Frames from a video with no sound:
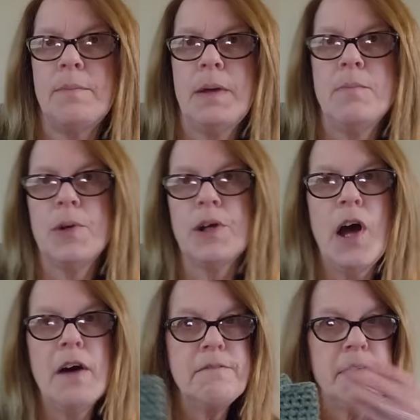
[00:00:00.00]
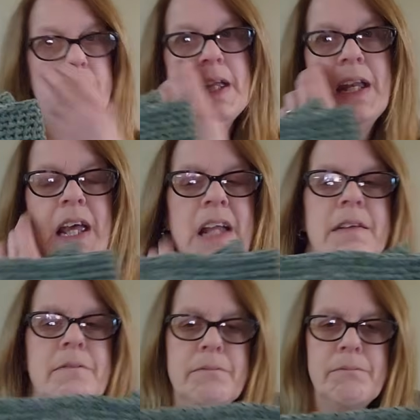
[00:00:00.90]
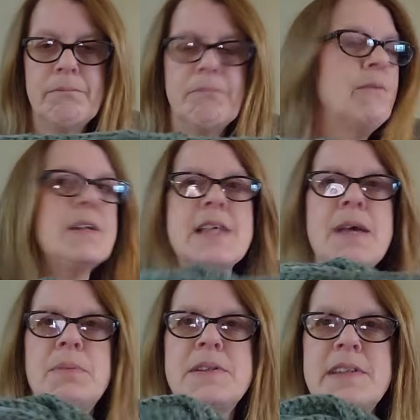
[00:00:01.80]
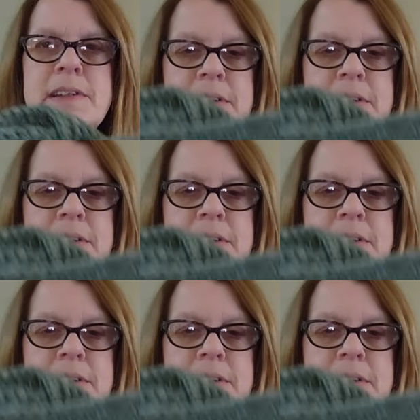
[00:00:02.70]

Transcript: bit more confident and was able to,